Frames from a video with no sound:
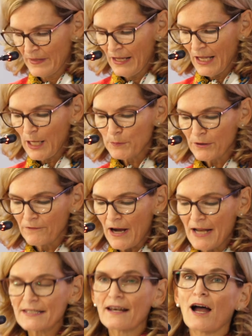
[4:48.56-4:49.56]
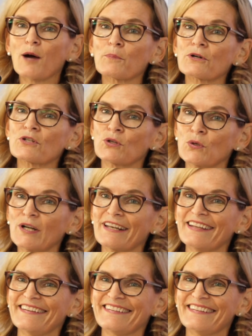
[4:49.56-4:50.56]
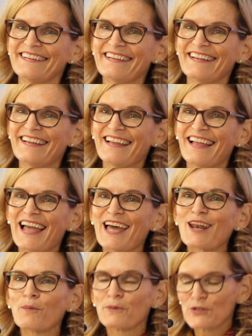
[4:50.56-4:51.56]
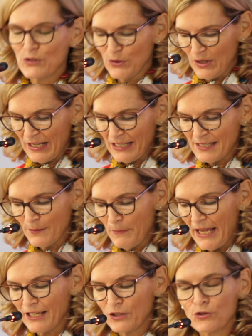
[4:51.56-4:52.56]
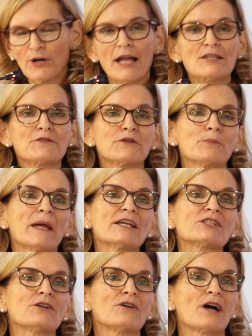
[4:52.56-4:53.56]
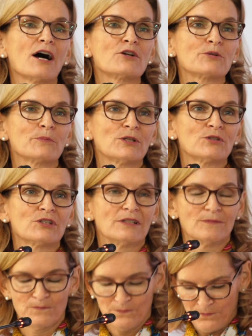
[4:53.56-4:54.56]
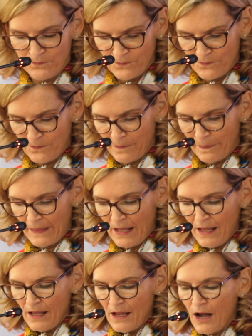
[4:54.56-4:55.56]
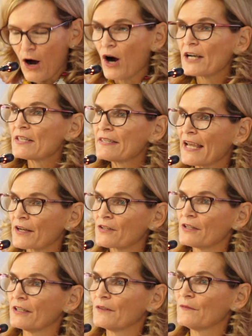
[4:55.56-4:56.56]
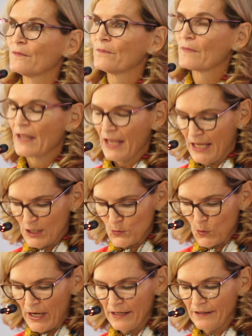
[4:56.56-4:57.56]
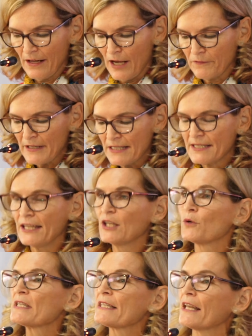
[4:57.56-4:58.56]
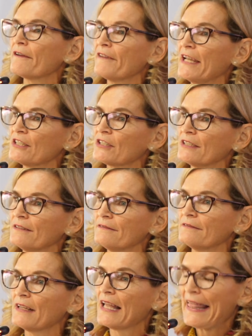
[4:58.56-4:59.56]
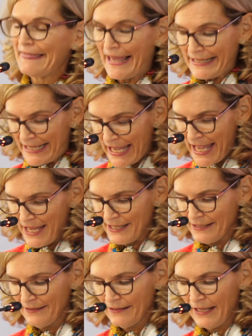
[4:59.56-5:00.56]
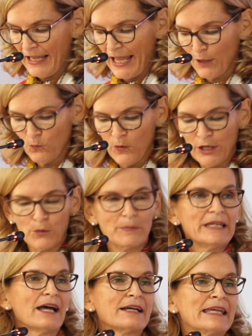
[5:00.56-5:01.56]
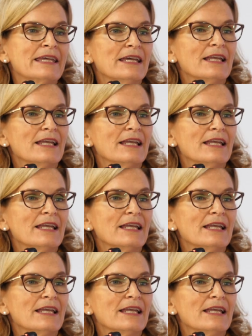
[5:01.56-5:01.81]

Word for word: it provides an opportunity, an opportunity to make a transformational contribution. Our sector is one of continuous innovation that can and will be a key